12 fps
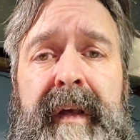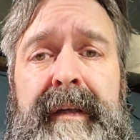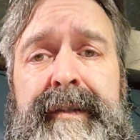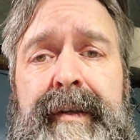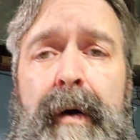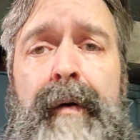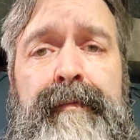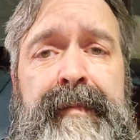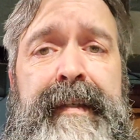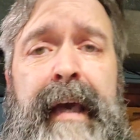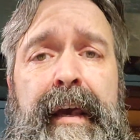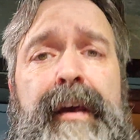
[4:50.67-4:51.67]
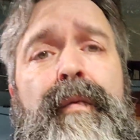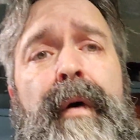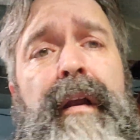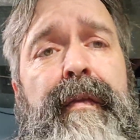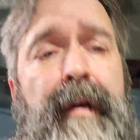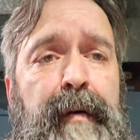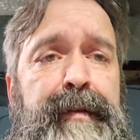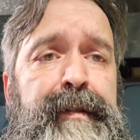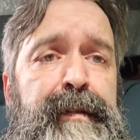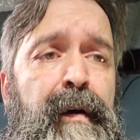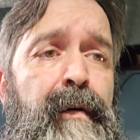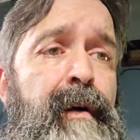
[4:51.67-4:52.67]
So get you one of those.
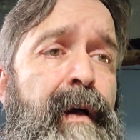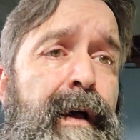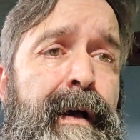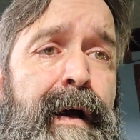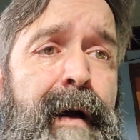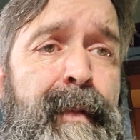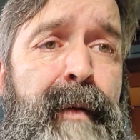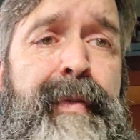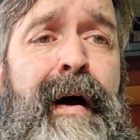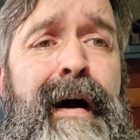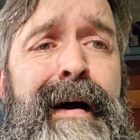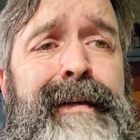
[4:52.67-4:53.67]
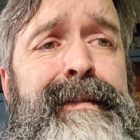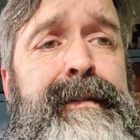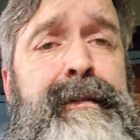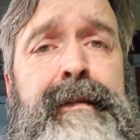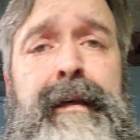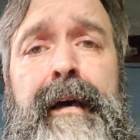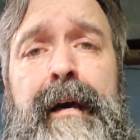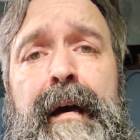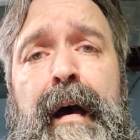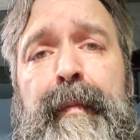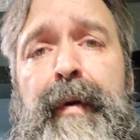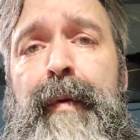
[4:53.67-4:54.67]
So I'm gonna pause.
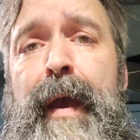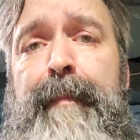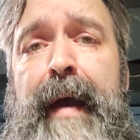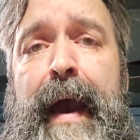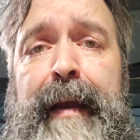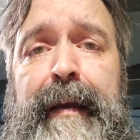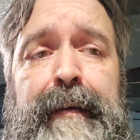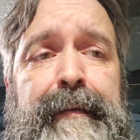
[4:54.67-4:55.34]
I'll be right back.